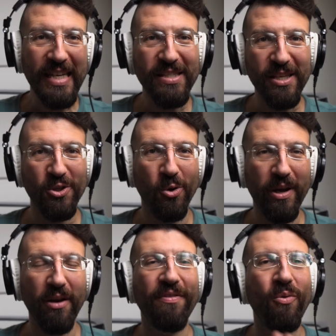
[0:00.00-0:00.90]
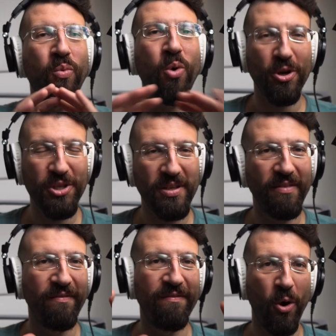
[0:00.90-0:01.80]
is the story of the worst
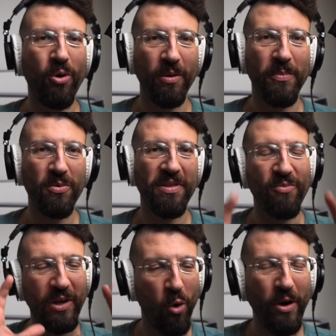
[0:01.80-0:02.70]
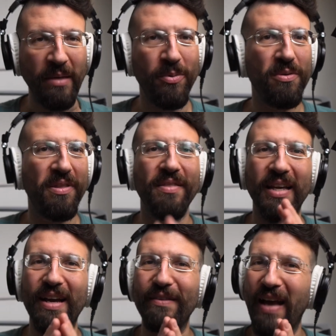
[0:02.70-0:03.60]
vocal booth, recording booth
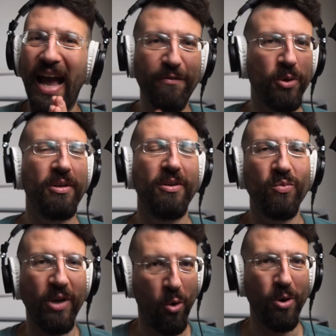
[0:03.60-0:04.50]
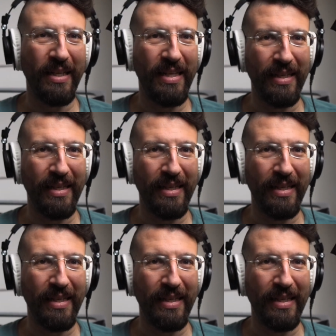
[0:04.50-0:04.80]
that I have ever recorded